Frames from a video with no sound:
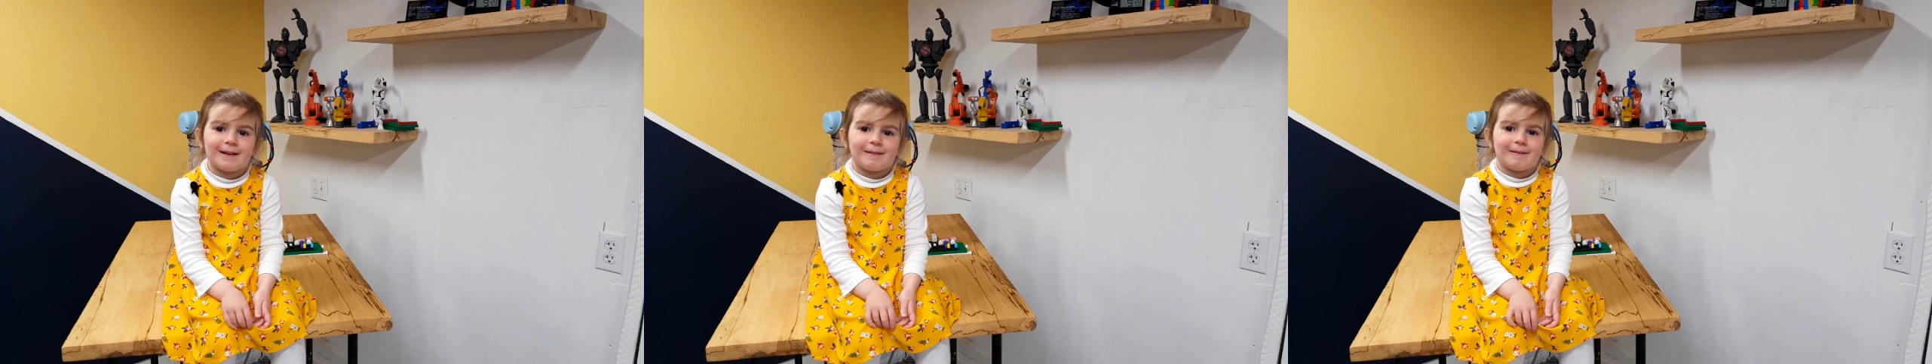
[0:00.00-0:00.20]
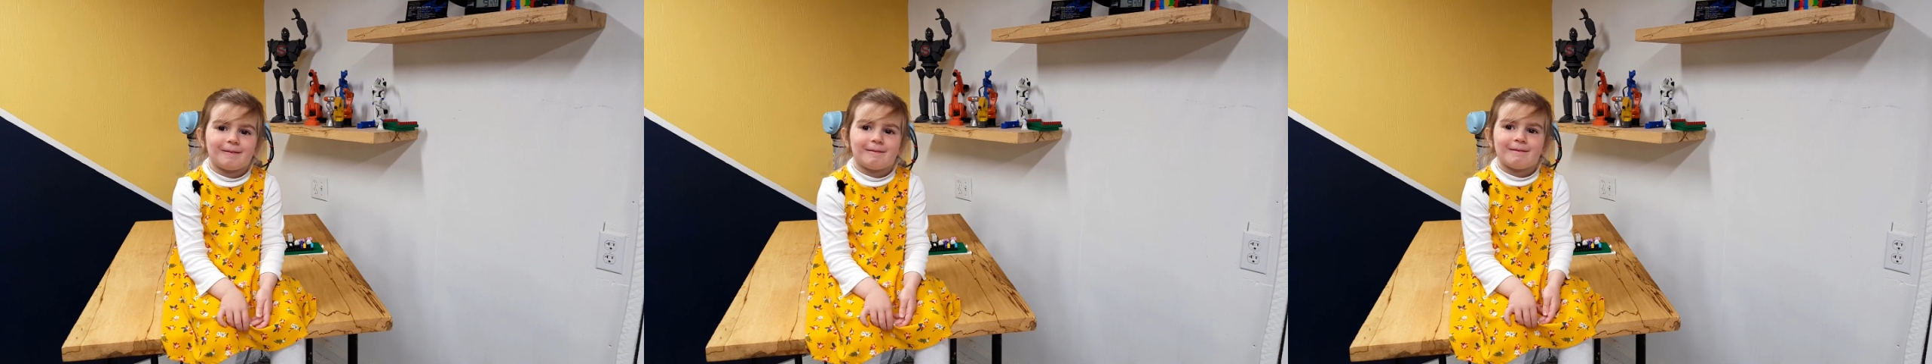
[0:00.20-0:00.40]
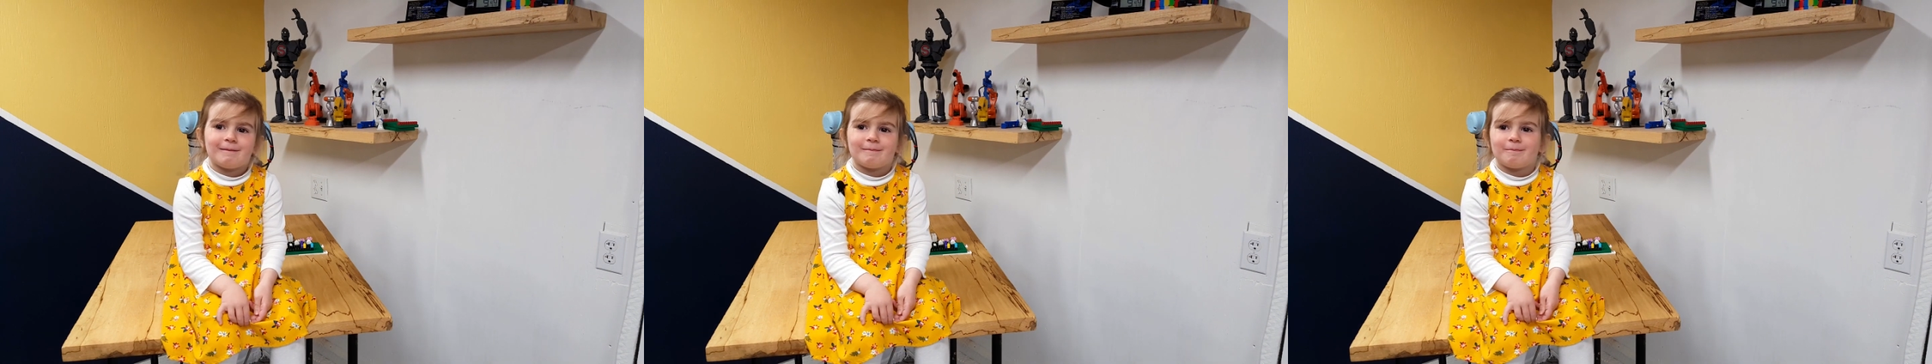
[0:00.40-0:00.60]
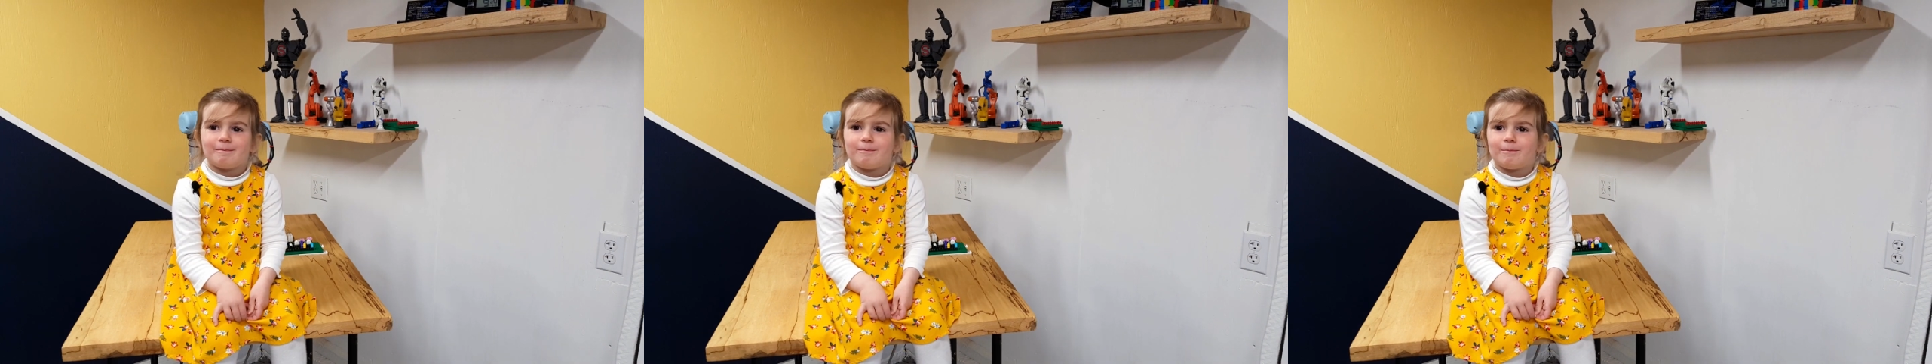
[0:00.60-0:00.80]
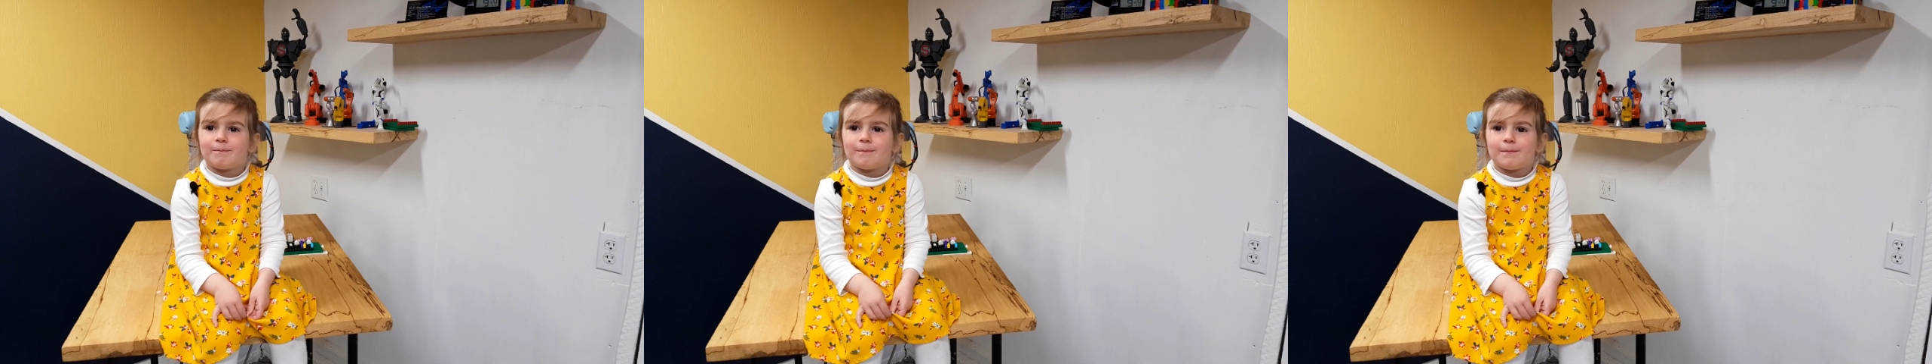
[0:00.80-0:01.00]
slower than you
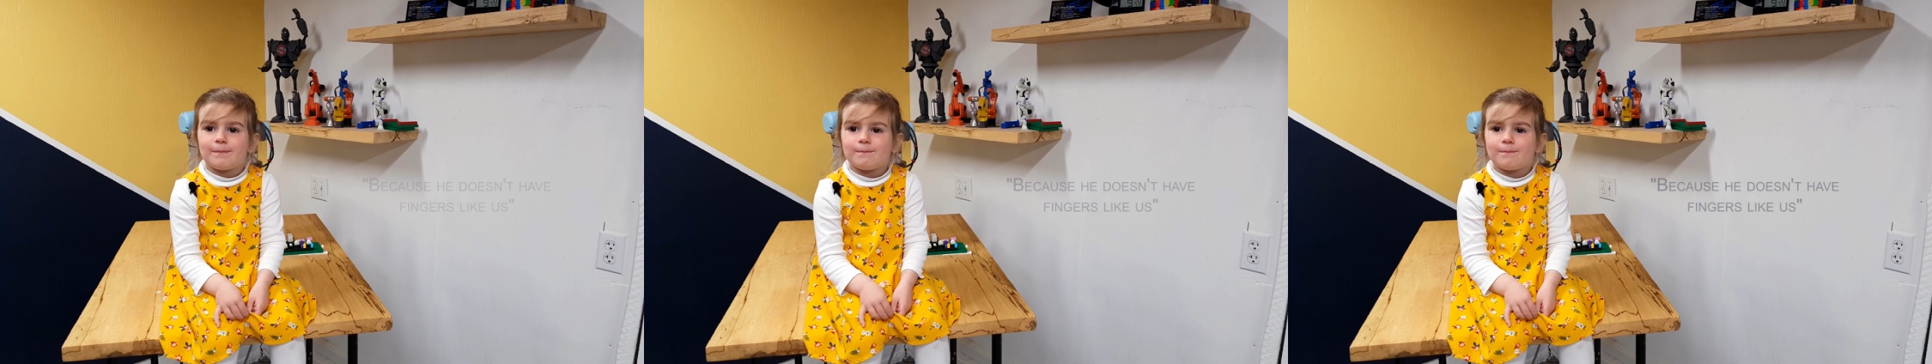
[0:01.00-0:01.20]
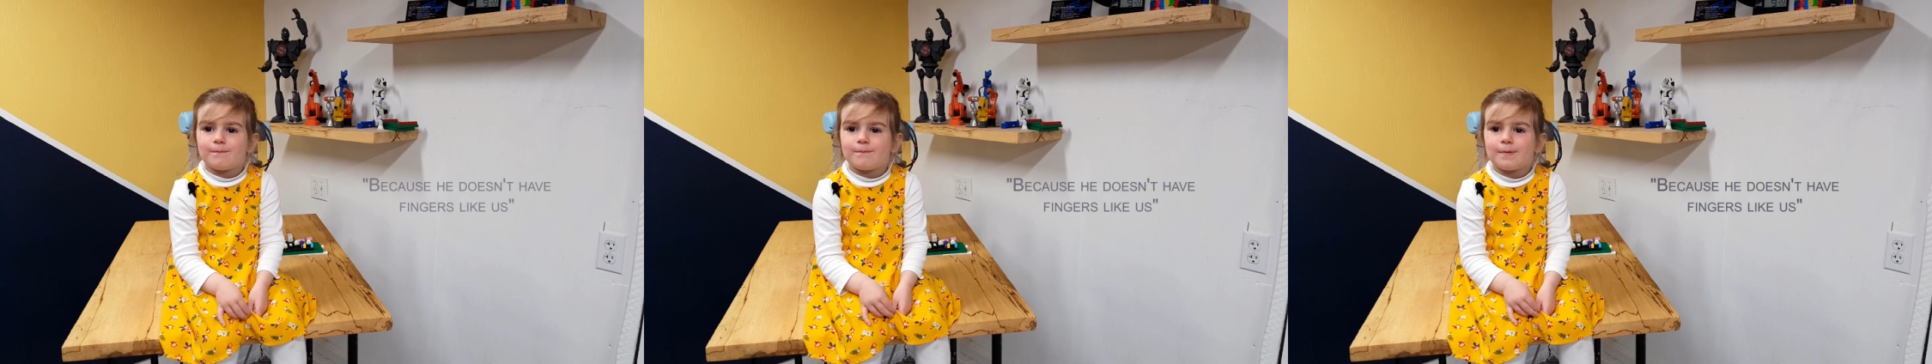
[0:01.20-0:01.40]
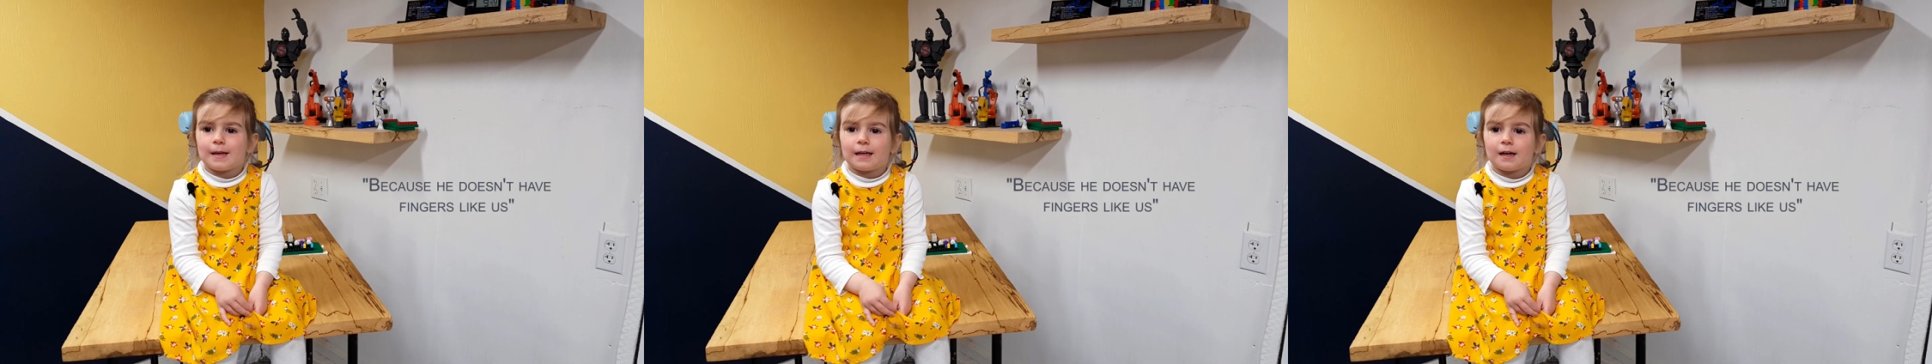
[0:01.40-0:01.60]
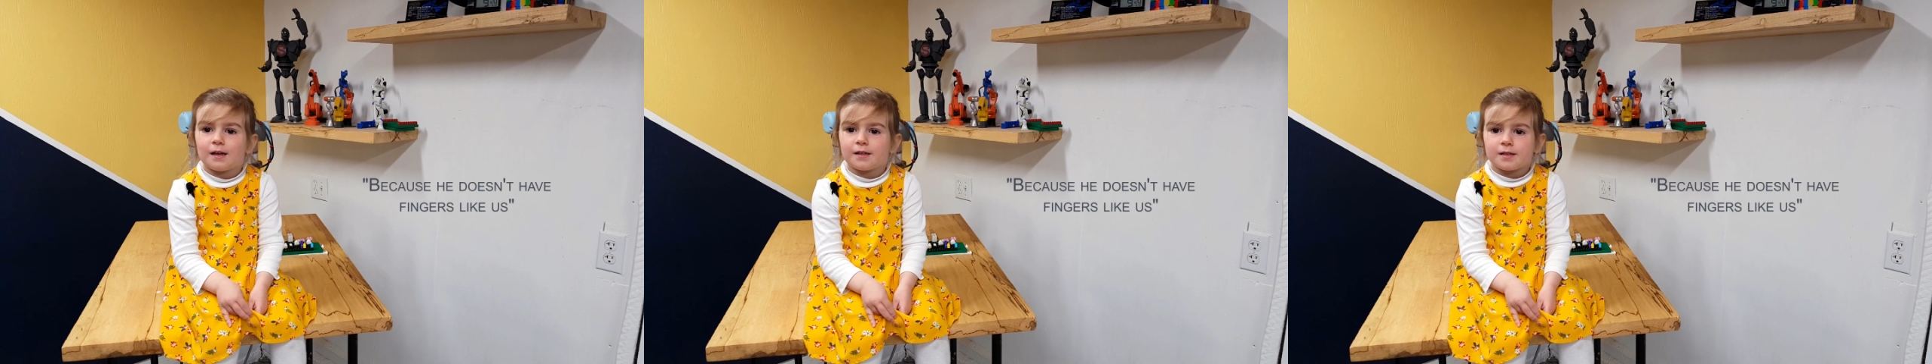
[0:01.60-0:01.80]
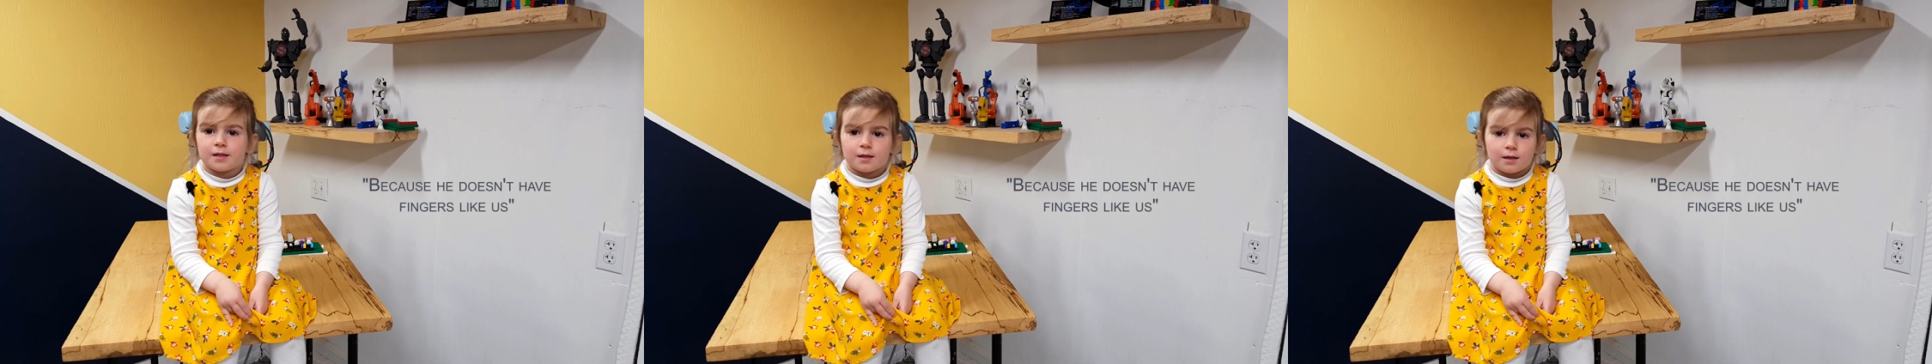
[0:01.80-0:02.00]
are?
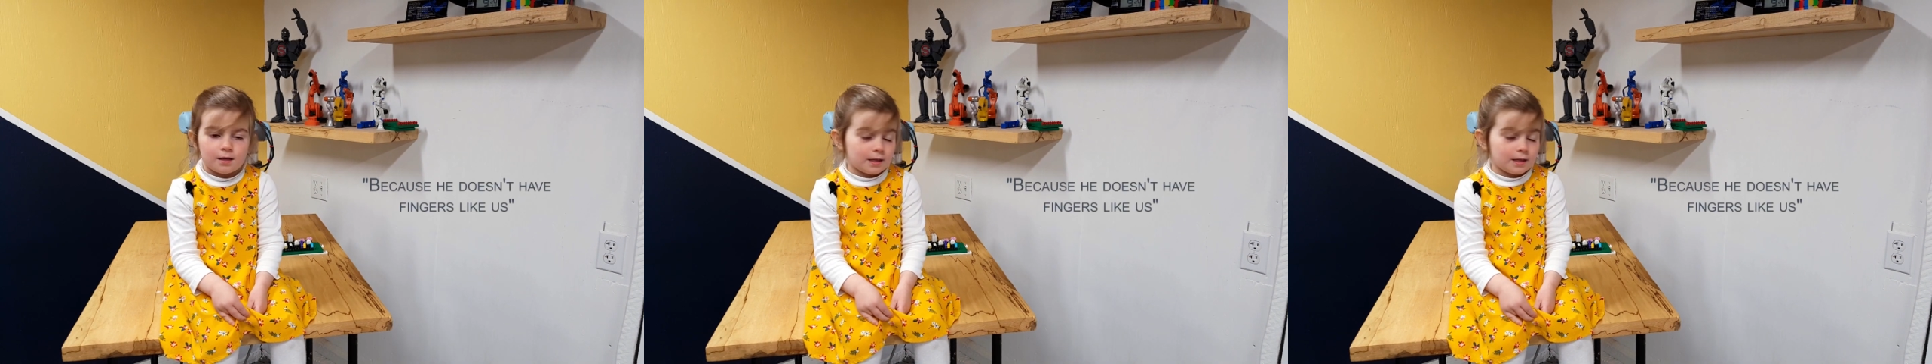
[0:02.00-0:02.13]
Because